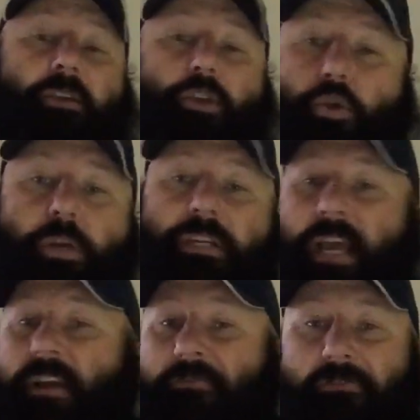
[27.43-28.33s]
You could
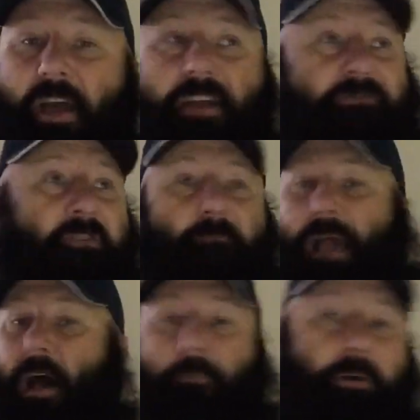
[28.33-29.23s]
take a flight from
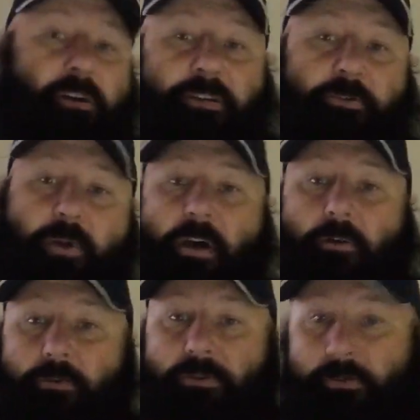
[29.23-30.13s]
Alberta to
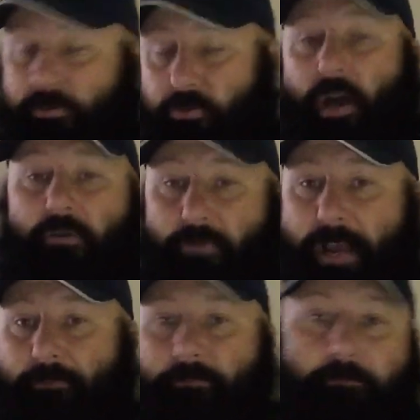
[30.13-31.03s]
Toronto, to Toronto,
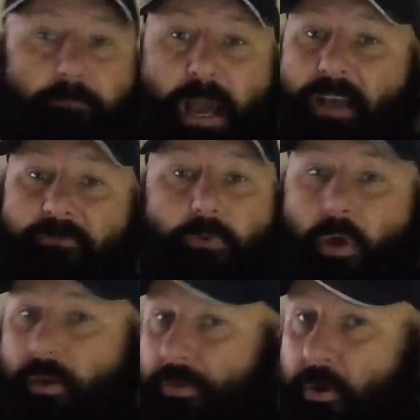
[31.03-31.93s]
right? Back and
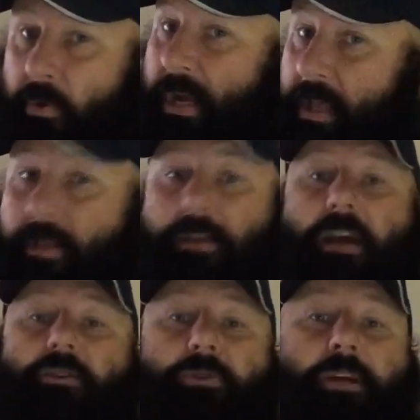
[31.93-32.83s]
forth. You're in the
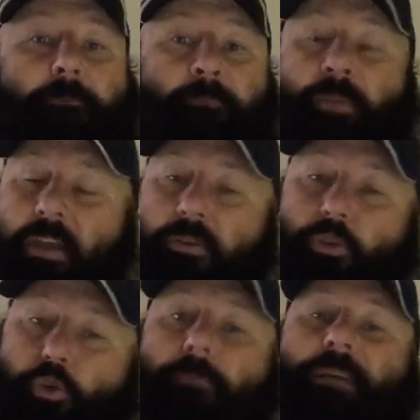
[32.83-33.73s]
country.
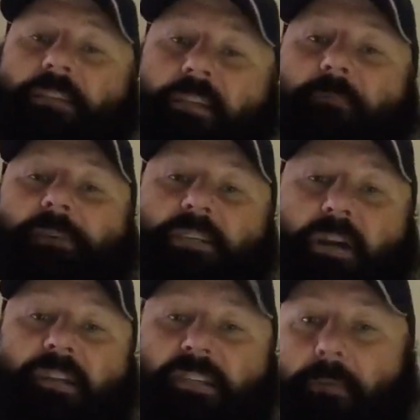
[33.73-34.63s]
You could be sitting
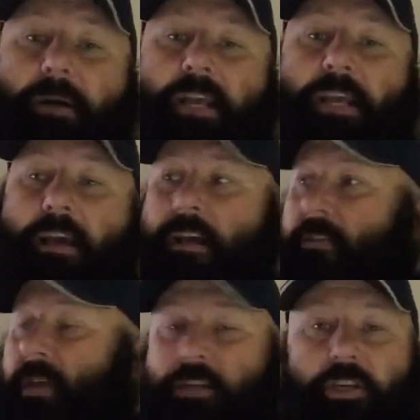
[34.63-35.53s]
beside somebody
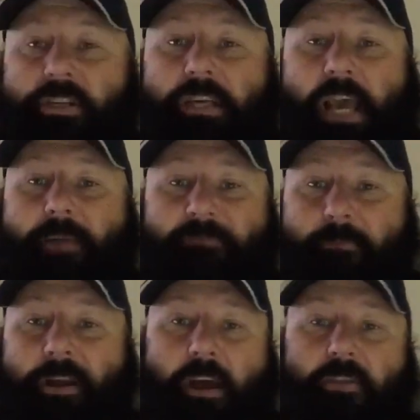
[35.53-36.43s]
that just came
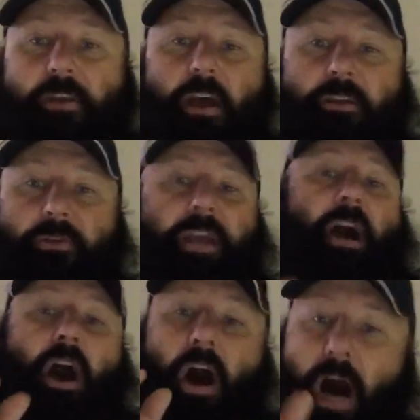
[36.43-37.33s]
from another country,
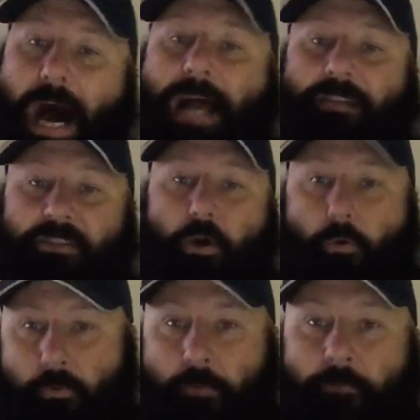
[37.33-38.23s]
a hot
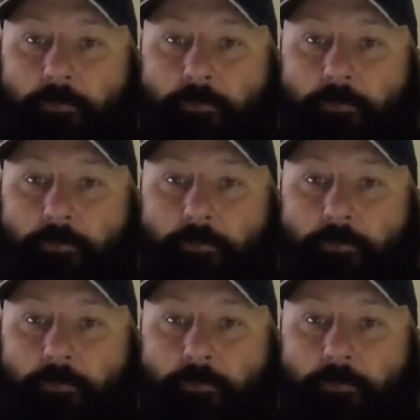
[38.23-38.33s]
zone.